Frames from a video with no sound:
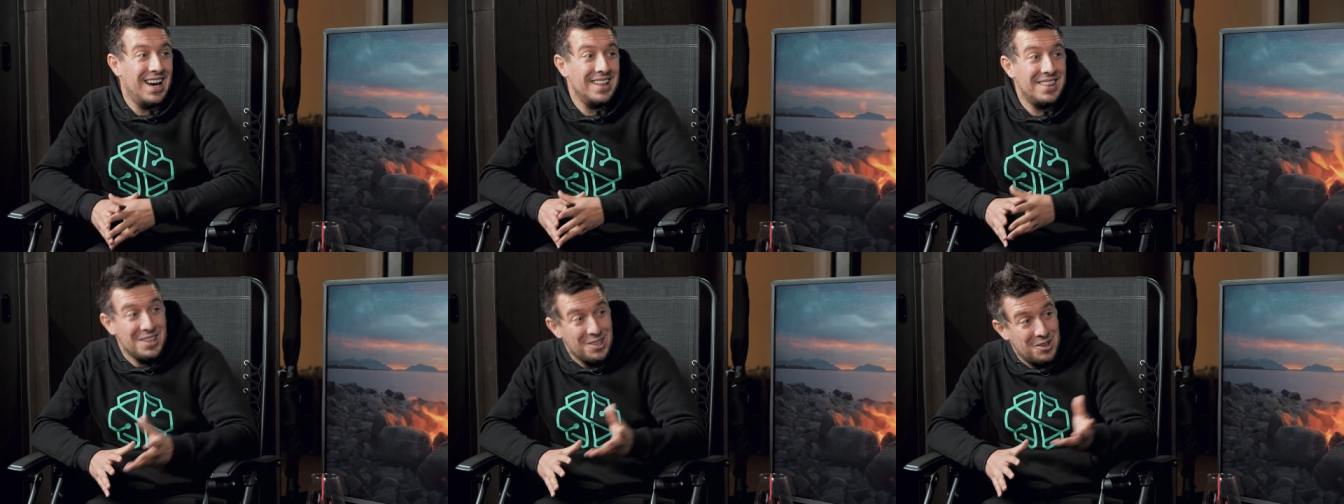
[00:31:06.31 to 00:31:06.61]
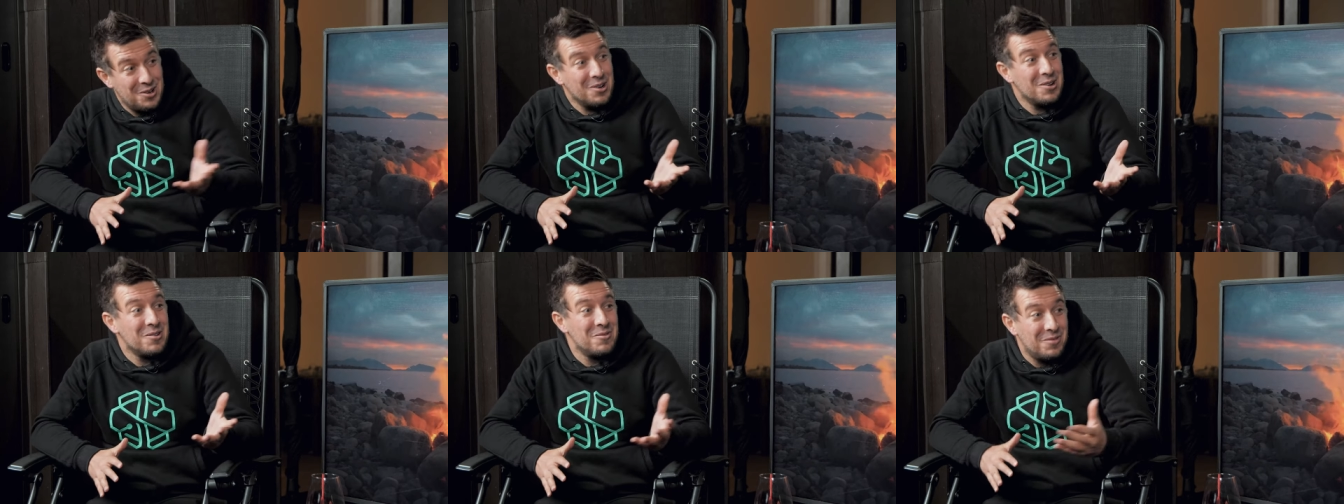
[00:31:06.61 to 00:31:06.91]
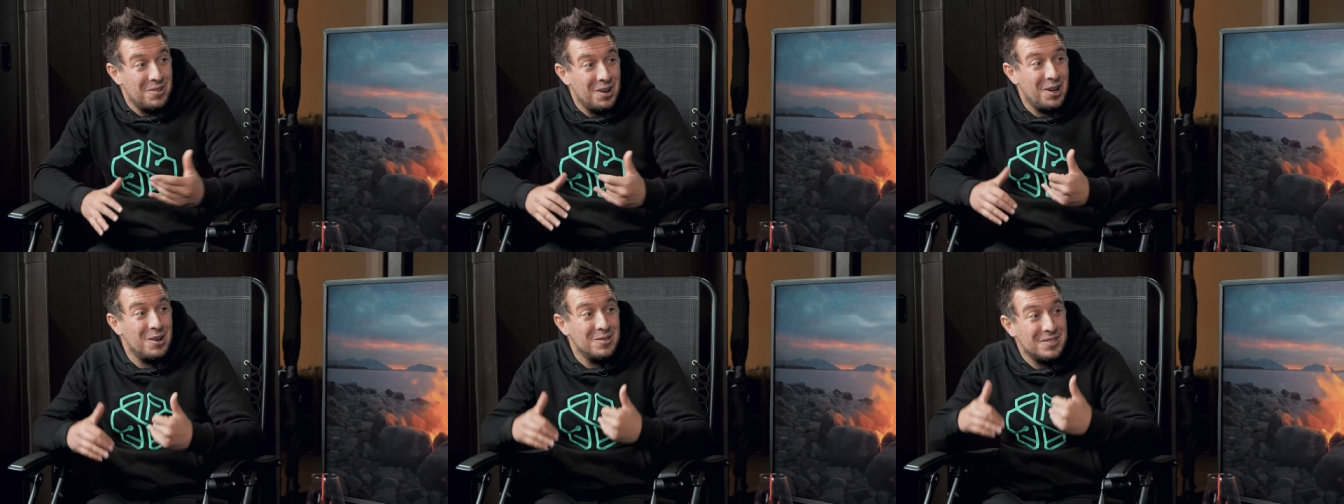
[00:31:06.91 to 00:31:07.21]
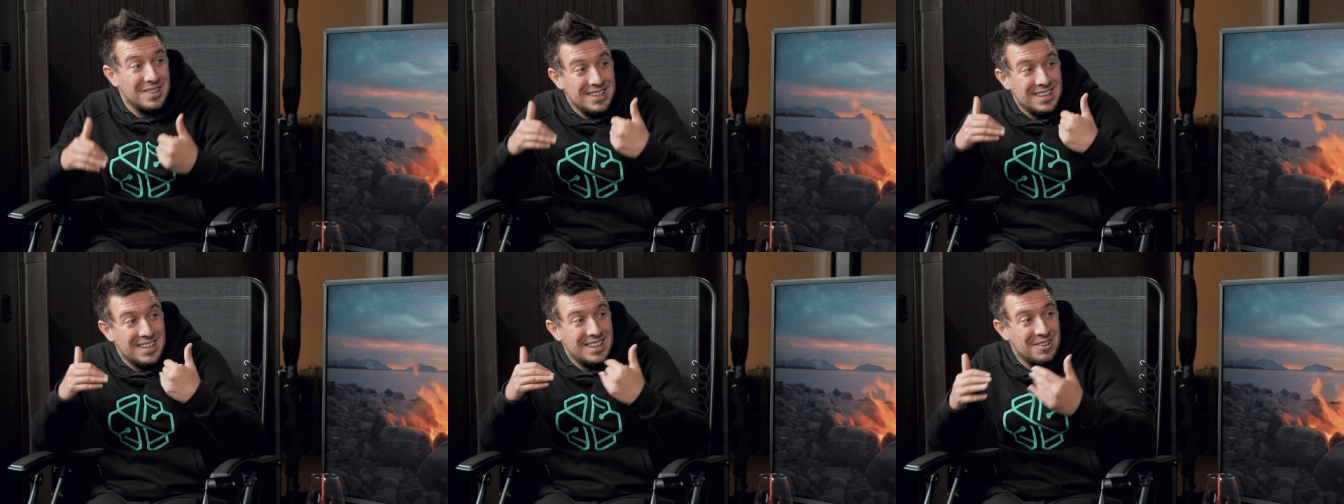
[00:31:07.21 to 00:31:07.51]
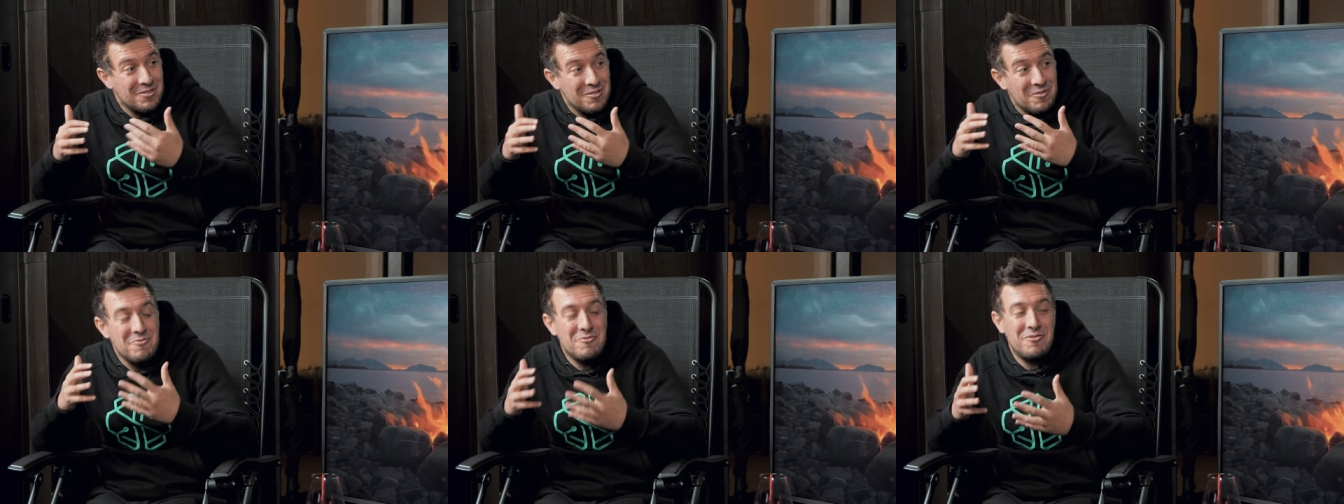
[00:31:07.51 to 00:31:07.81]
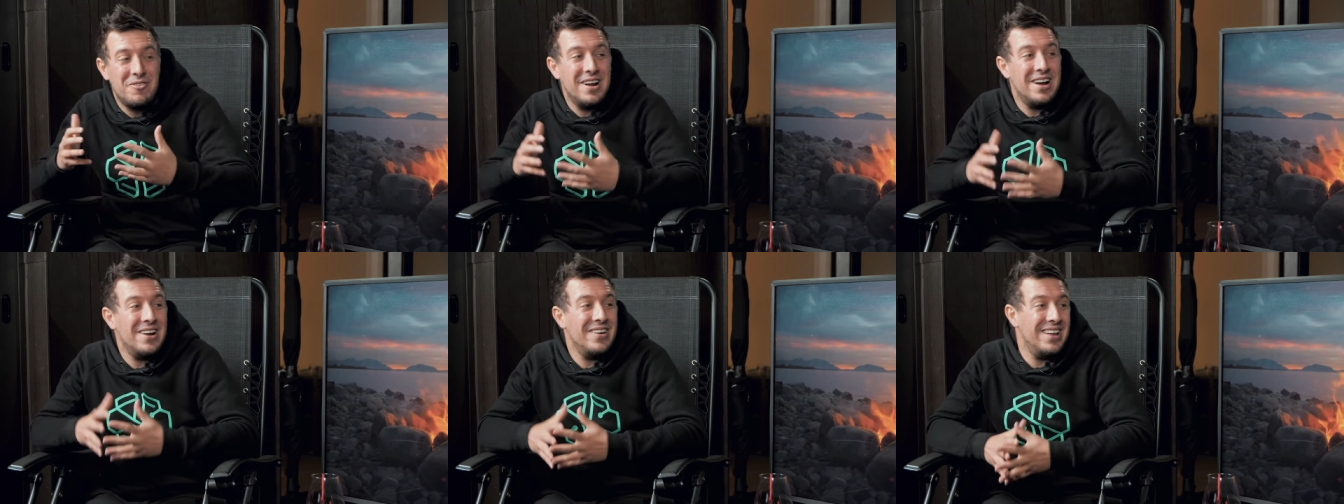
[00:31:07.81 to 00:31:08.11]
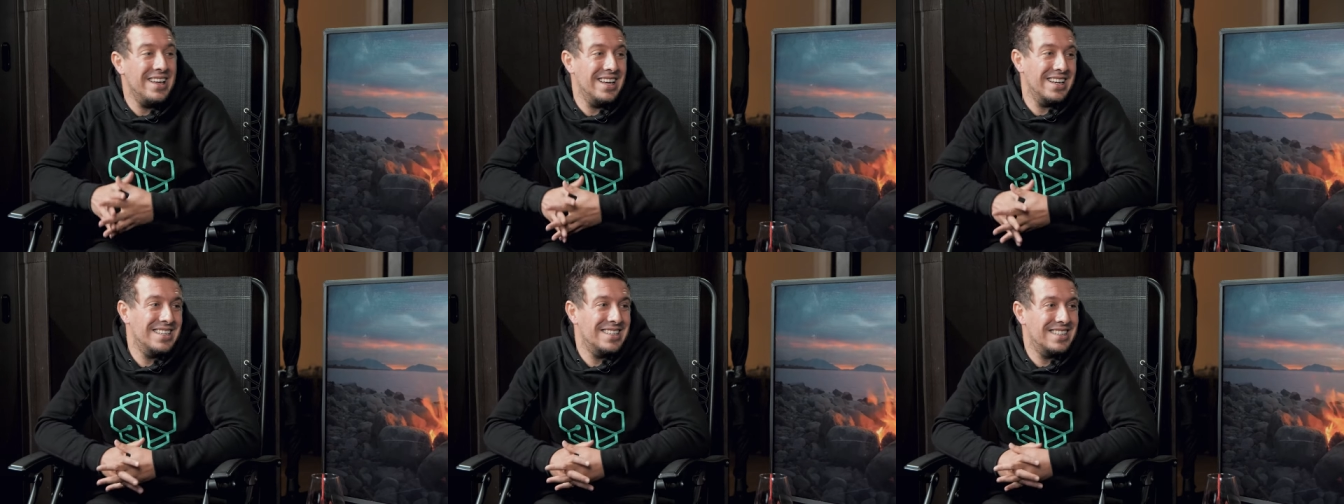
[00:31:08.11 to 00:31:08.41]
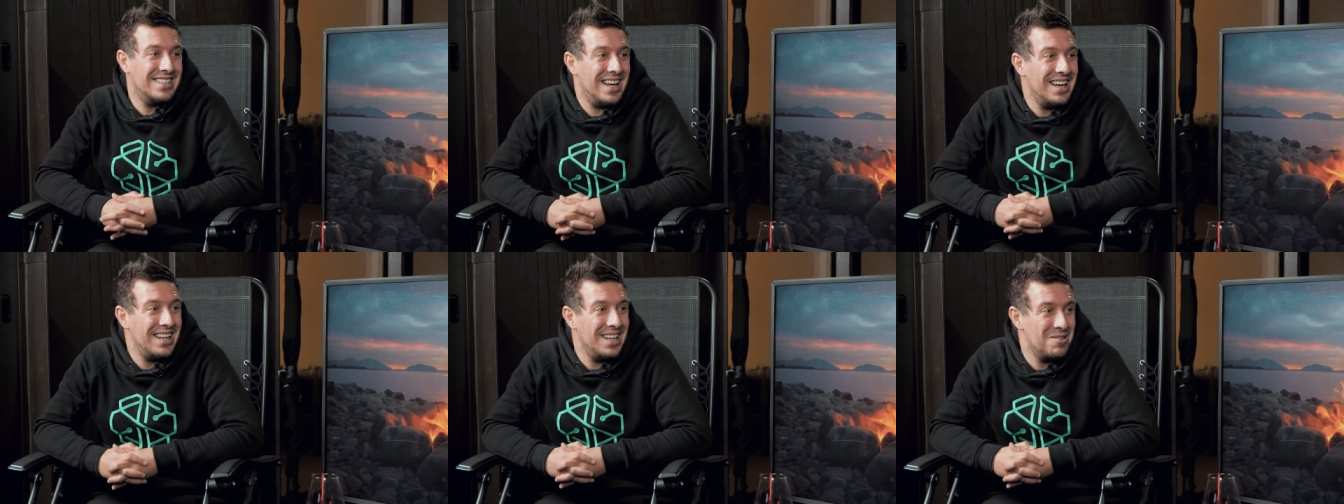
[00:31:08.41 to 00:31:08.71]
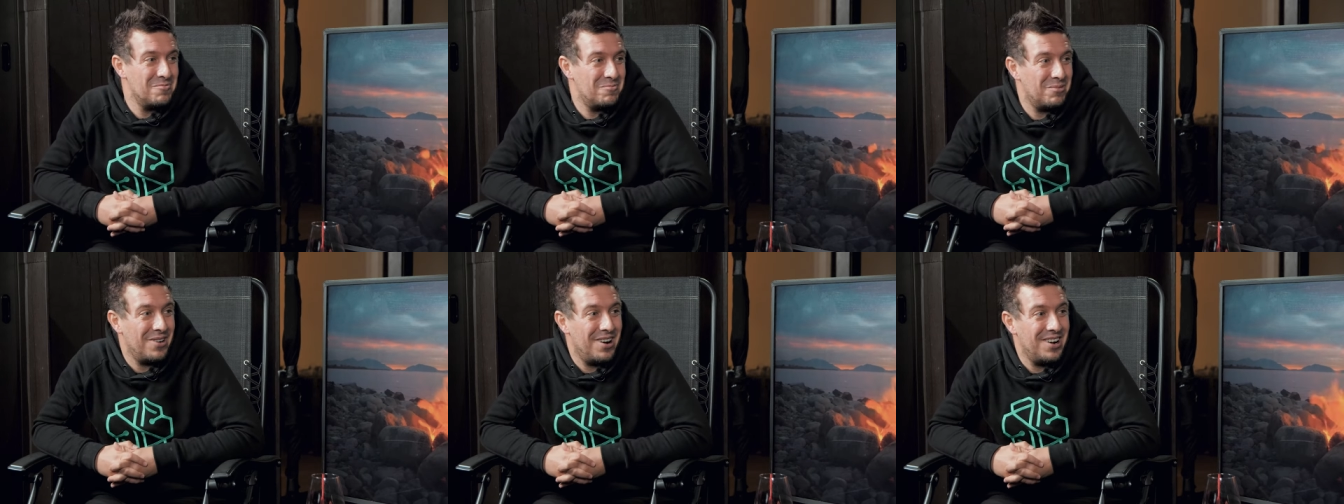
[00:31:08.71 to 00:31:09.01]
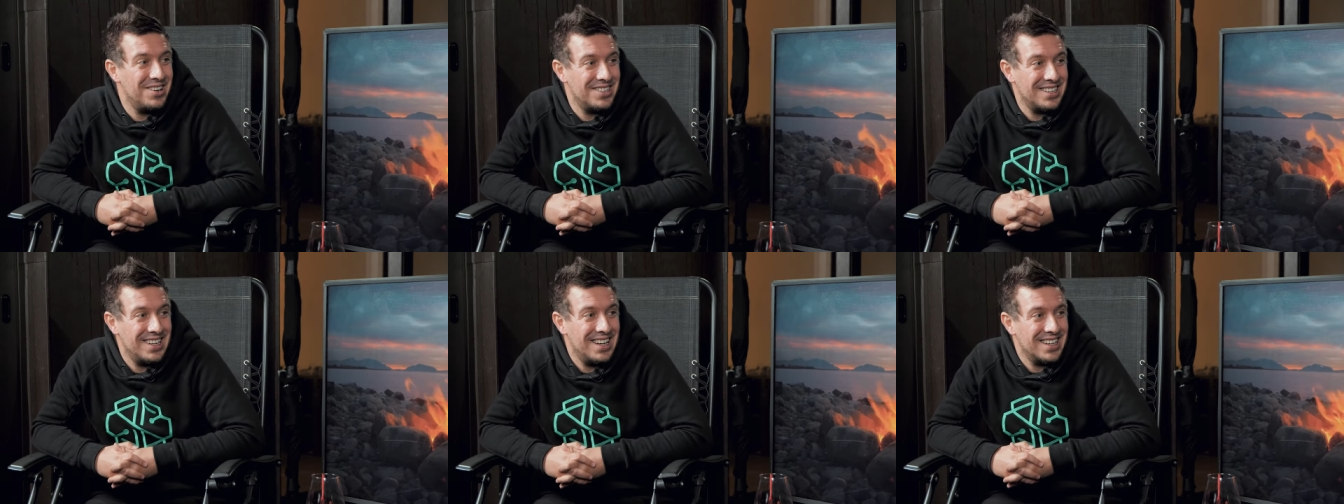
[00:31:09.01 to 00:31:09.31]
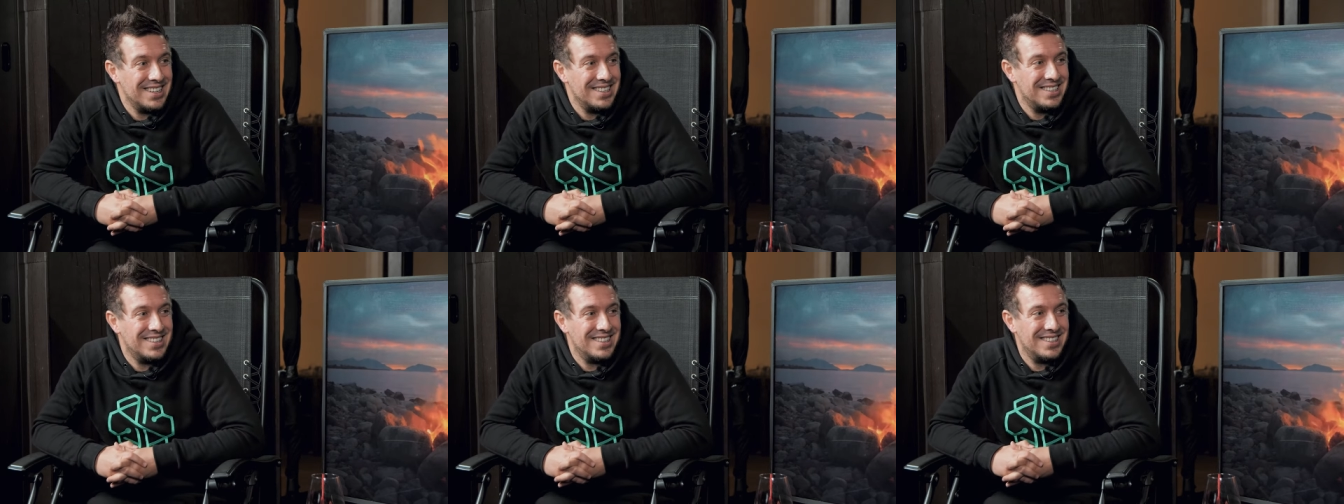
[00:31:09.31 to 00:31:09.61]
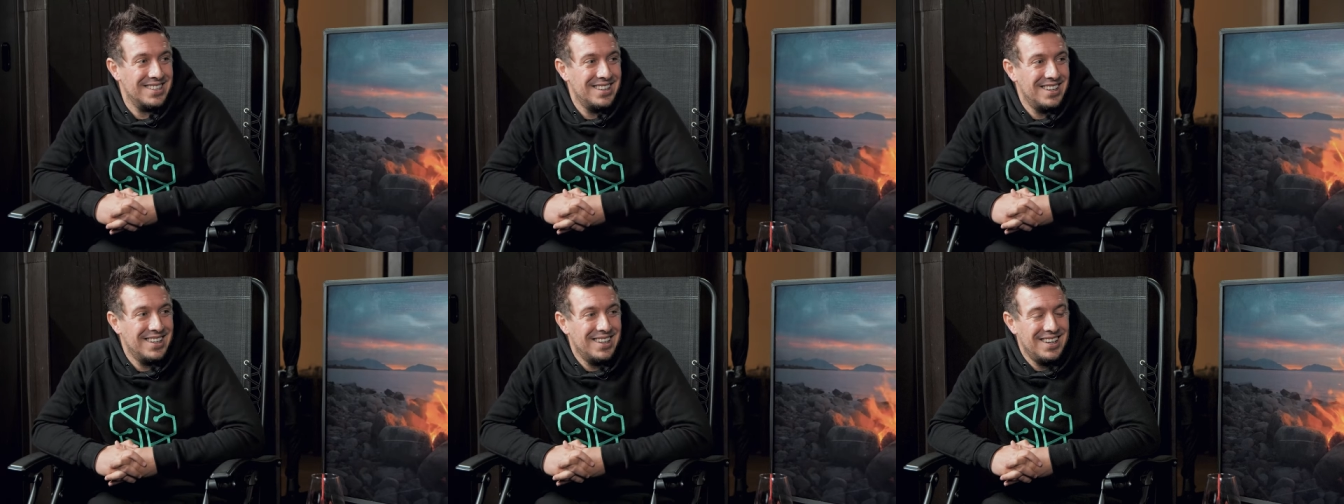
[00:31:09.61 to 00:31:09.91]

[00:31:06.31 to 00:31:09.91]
I think you're involved in very exciting projects,